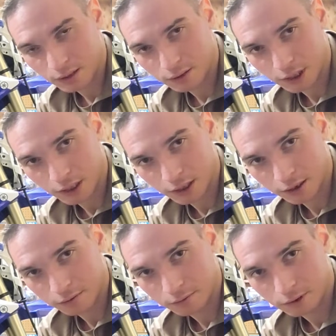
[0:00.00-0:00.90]
chain guide.
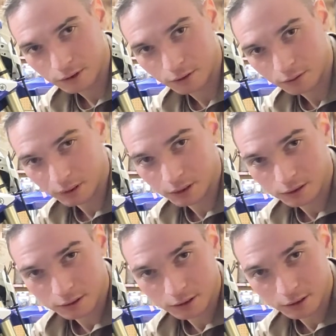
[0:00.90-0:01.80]
It's only because
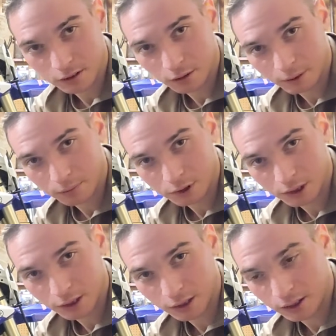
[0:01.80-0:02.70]
the OEM chain
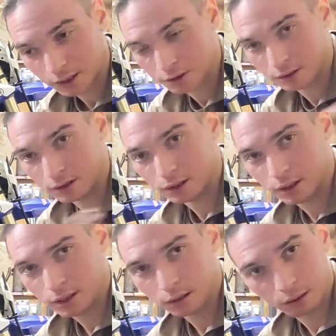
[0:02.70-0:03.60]
guide, actually
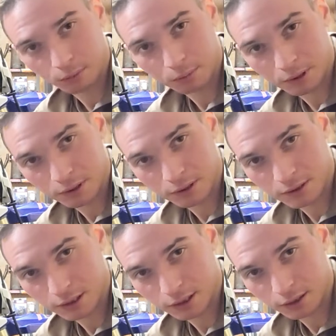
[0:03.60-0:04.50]
the rubber piece
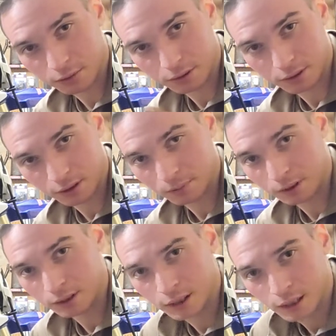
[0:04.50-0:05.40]
inside had twisted on me
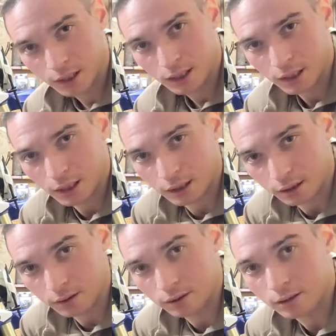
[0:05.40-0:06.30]
and
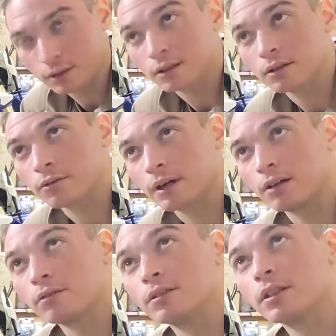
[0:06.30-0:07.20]

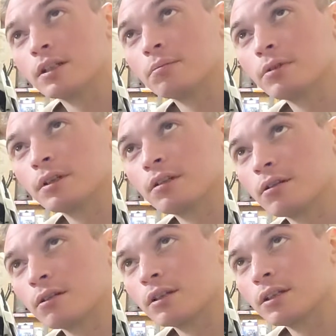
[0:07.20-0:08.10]
ground a pretty
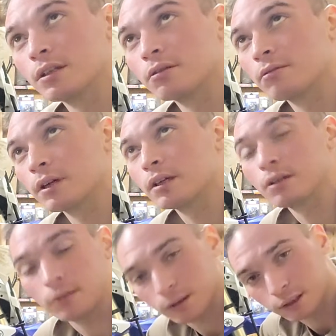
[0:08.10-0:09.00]
gnarly ring
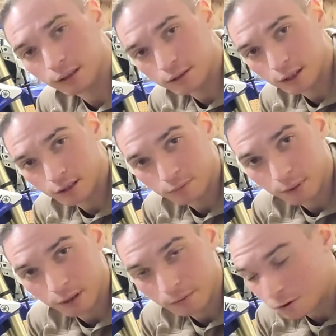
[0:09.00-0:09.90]
around the outside of my
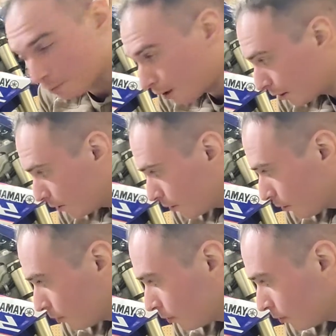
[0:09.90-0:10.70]
rear sprocket. So